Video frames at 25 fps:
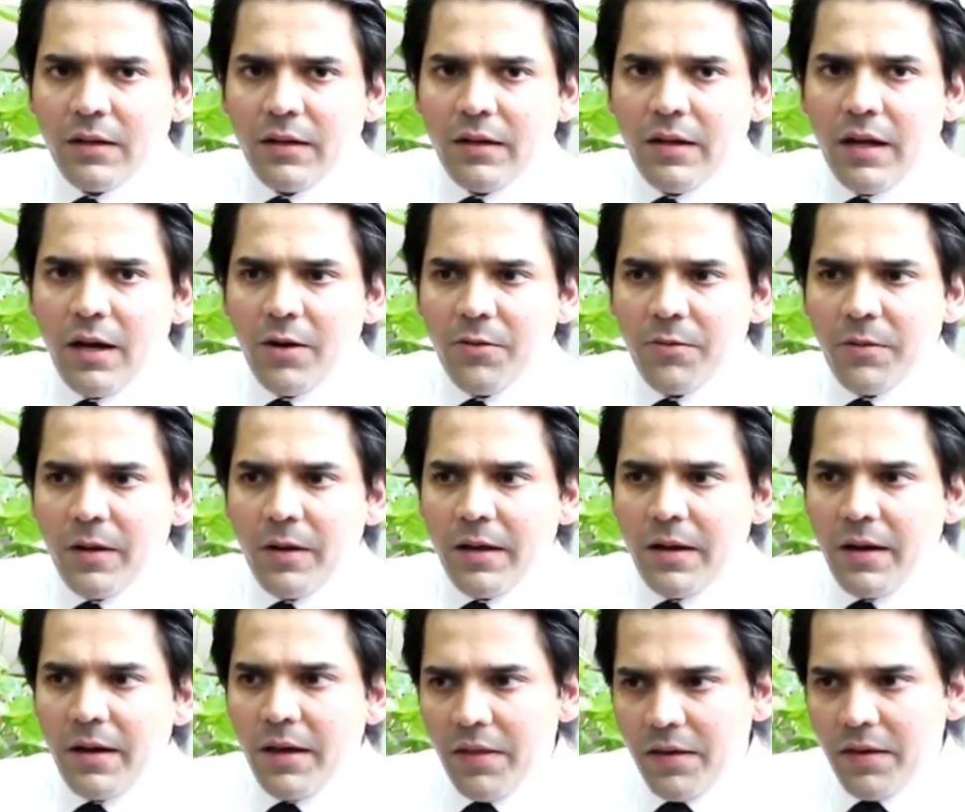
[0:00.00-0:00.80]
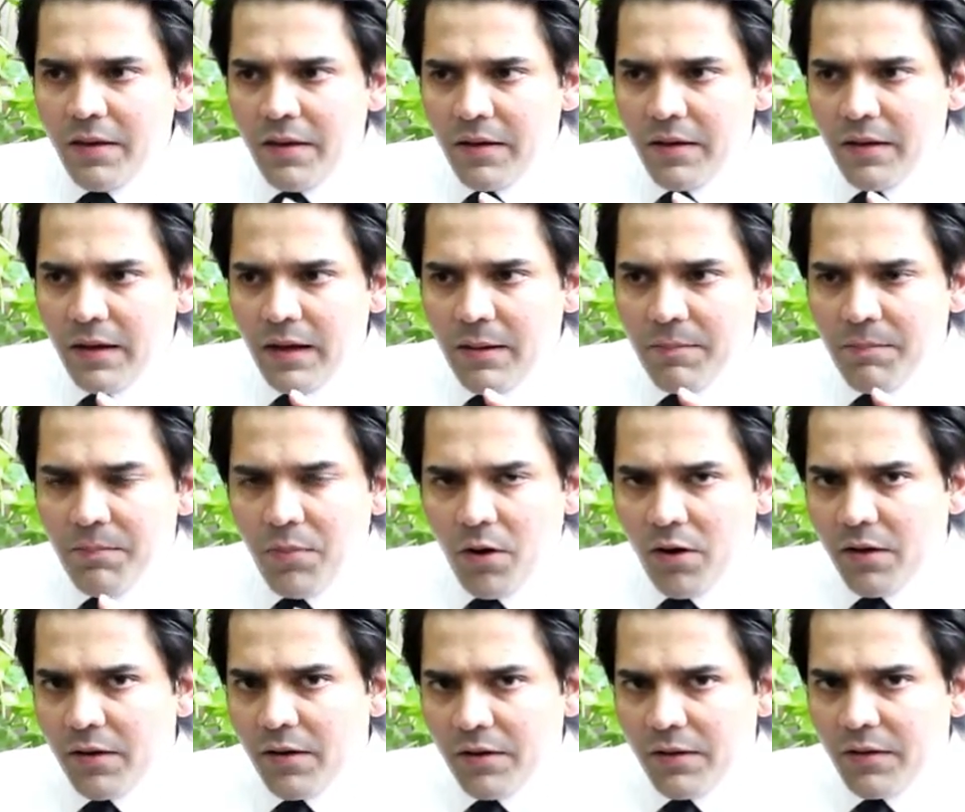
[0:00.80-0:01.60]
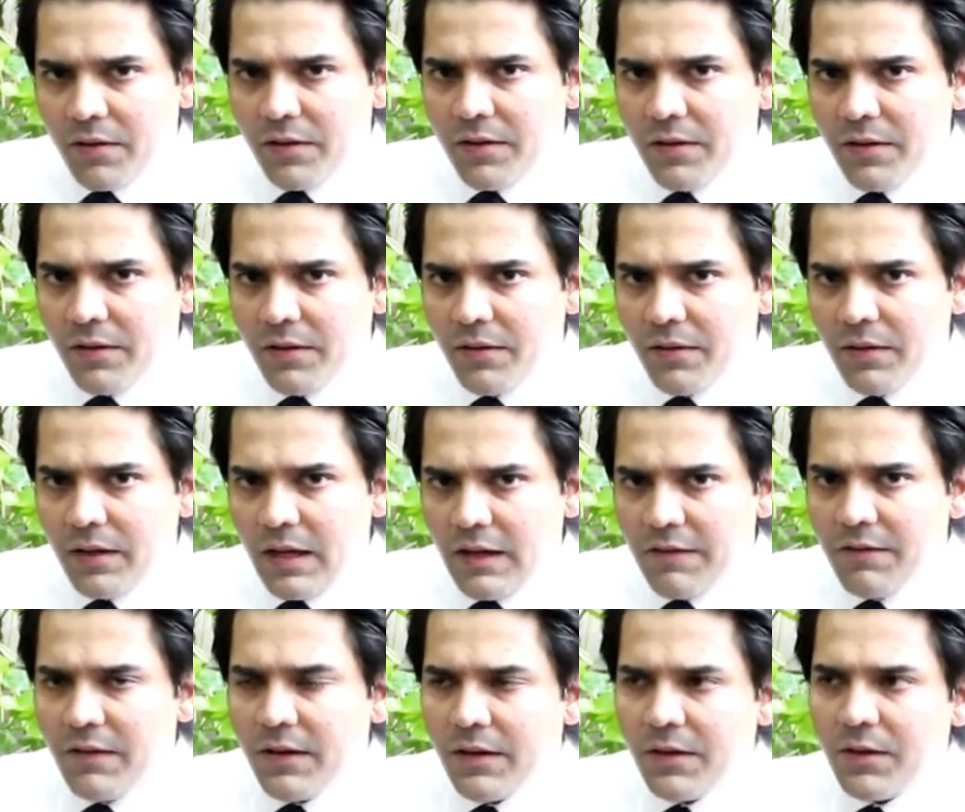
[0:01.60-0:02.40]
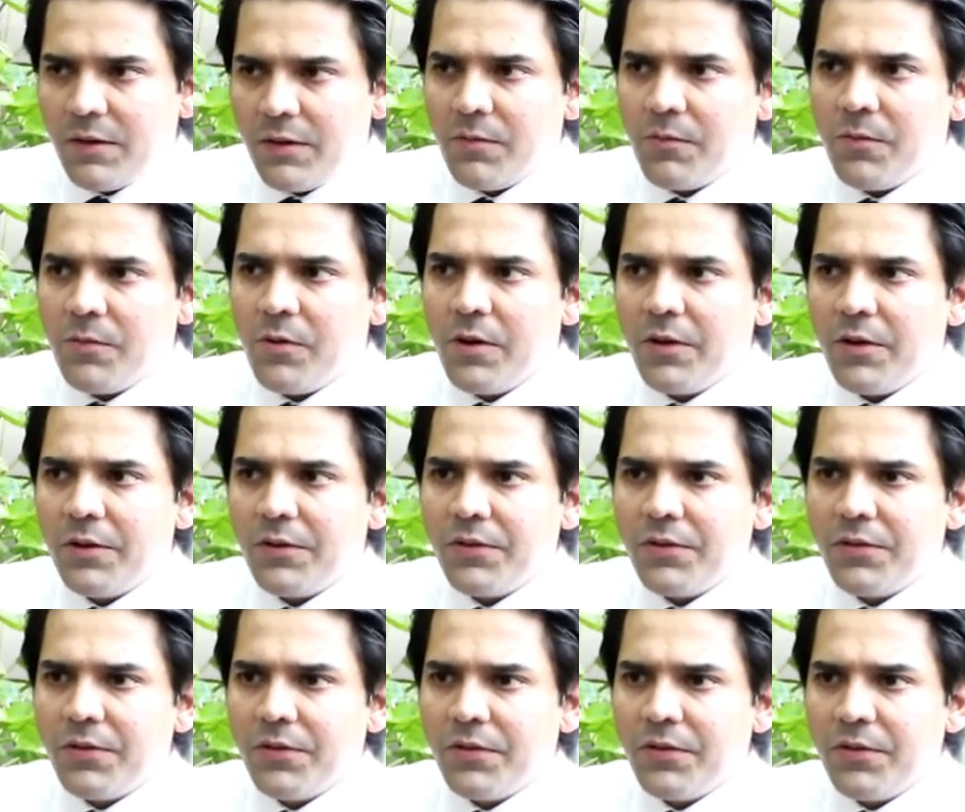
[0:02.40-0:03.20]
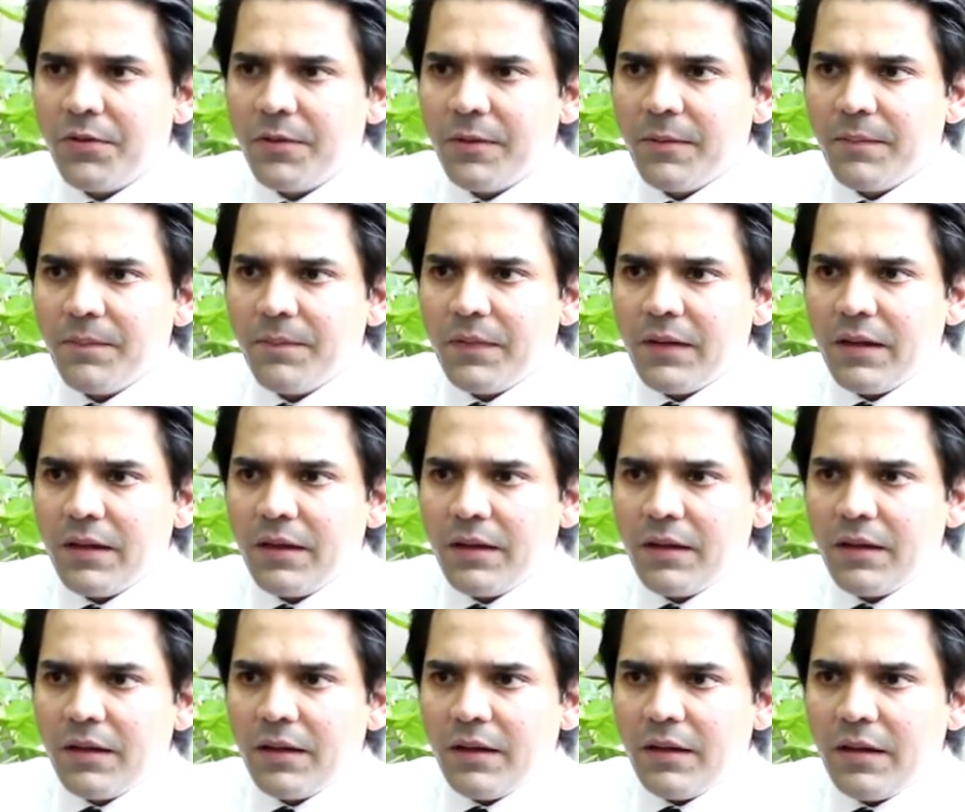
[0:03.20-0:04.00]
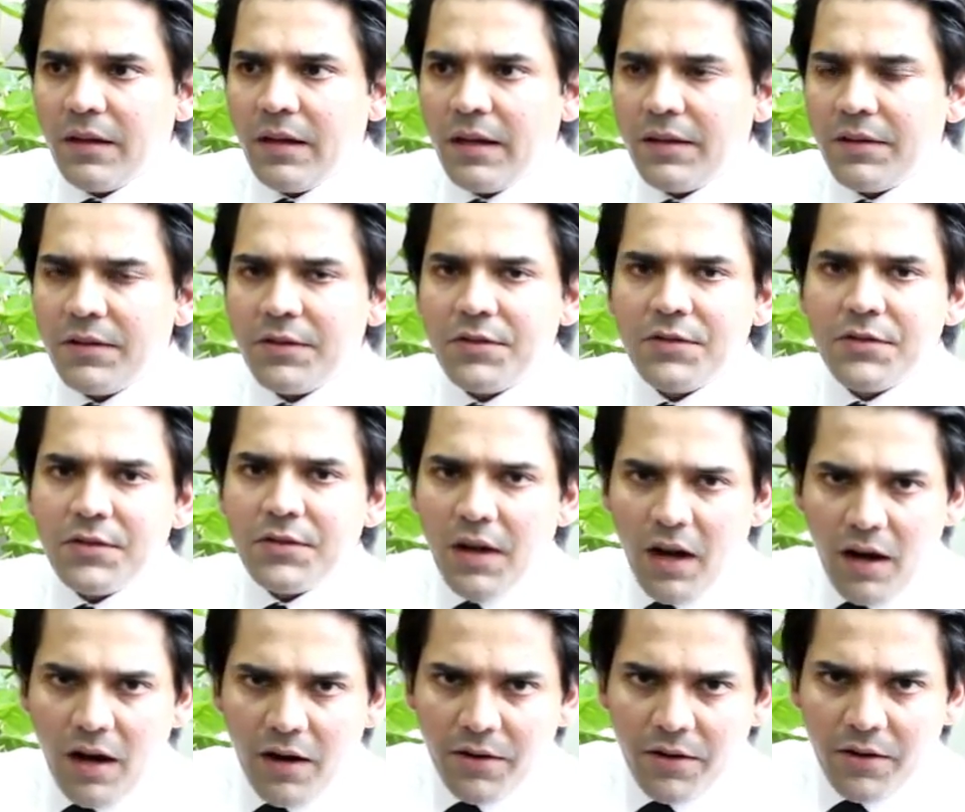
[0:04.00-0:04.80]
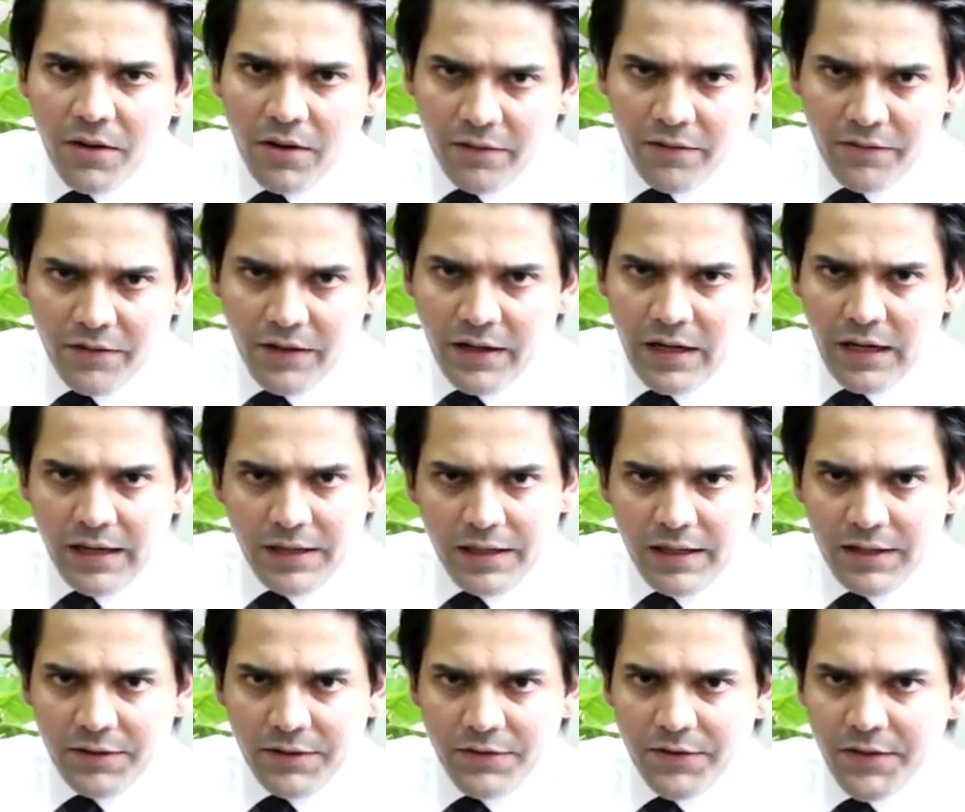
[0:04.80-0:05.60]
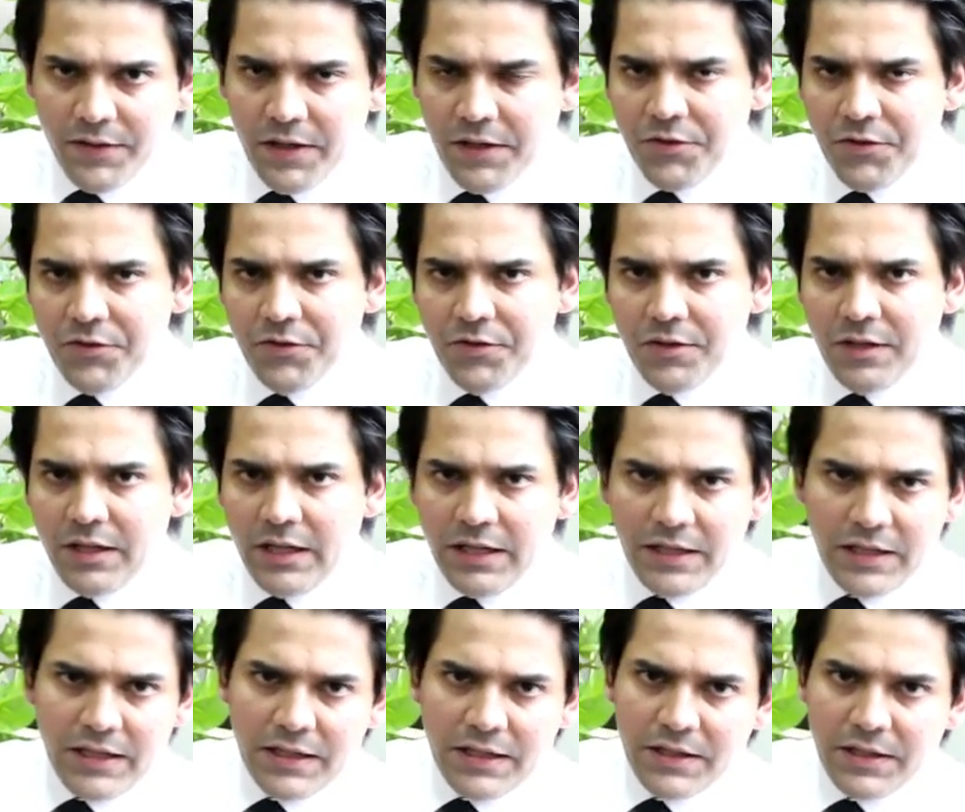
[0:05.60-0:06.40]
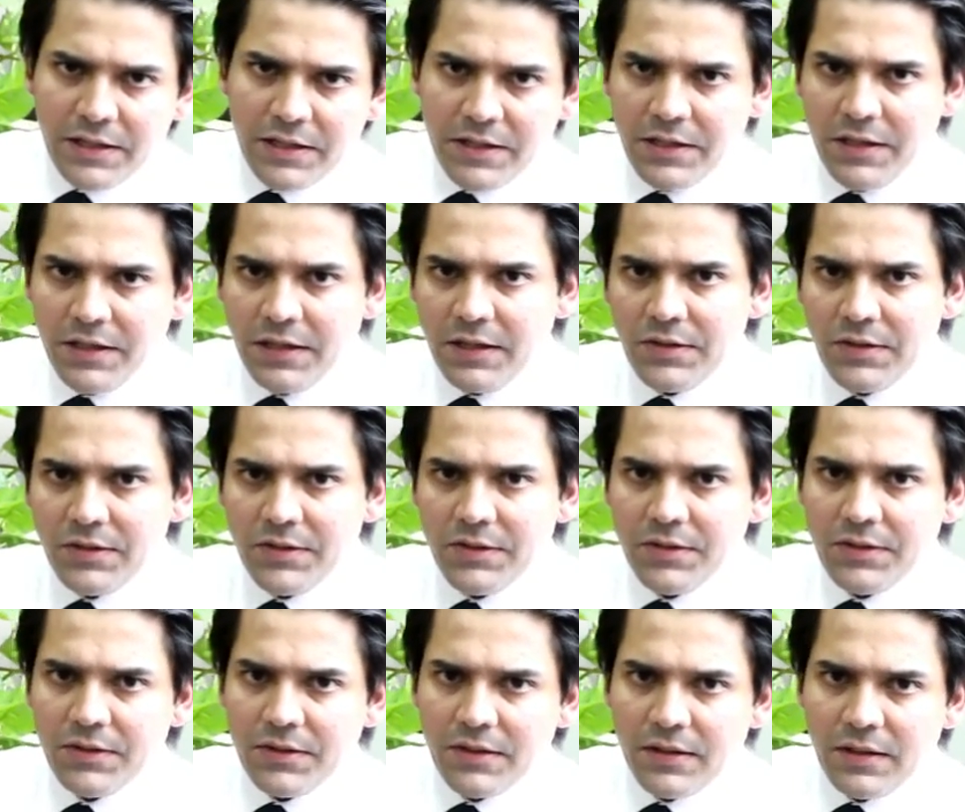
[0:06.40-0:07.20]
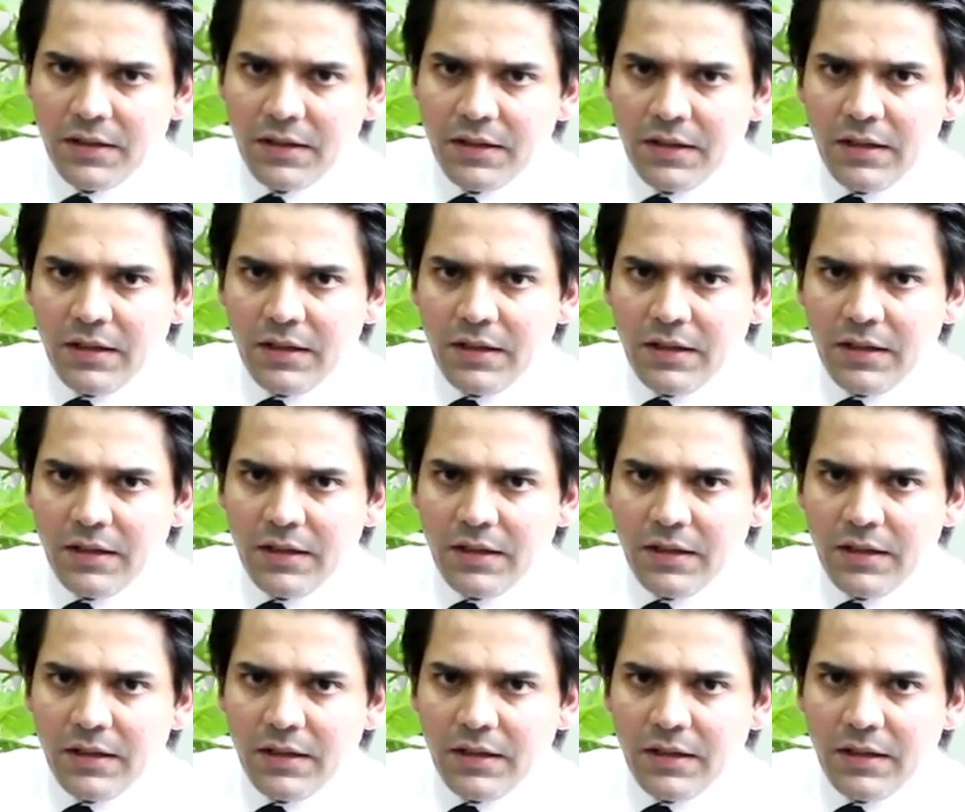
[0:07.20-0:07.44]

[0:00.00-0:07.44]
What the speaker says: Now, another important event was at the start of the 19th century, in 1830s,